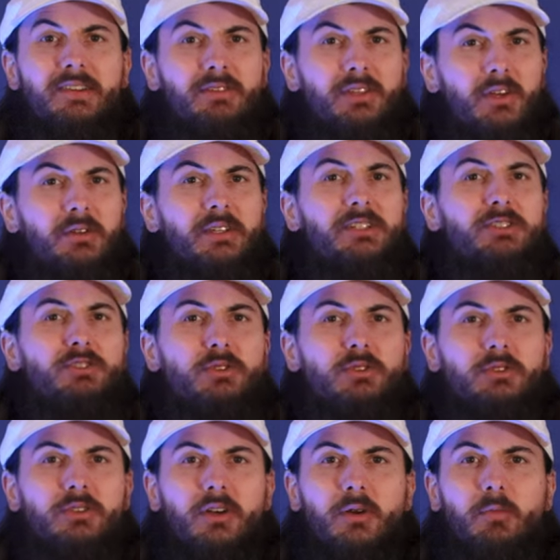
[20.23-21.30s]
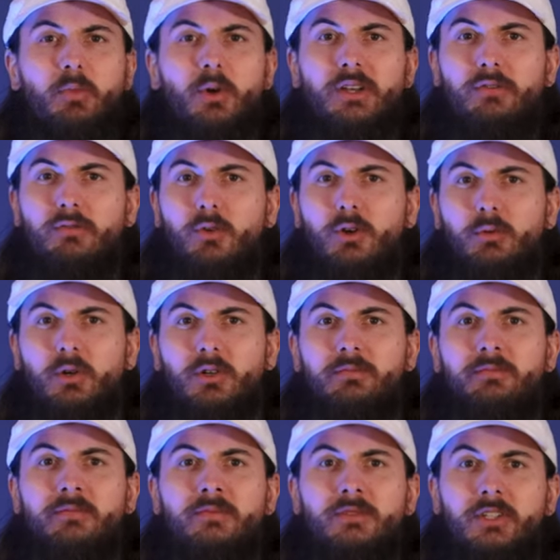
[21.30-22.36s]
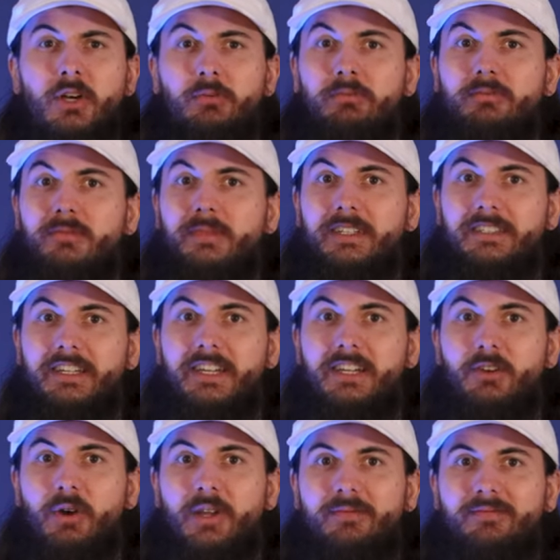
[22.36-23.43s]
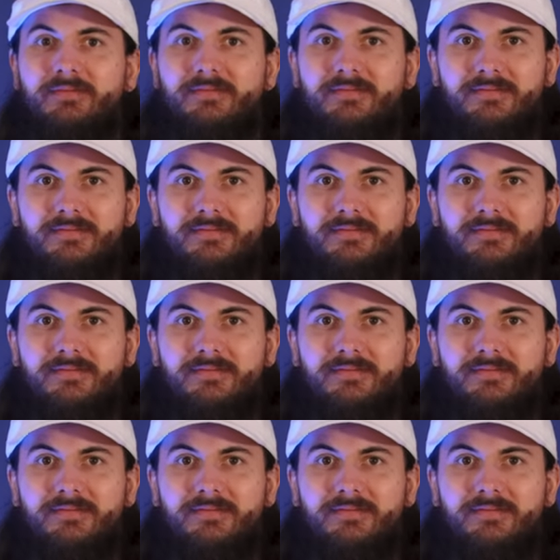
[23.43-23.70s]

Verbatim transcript: even though these shoes are pretty affordable. So let's get into it.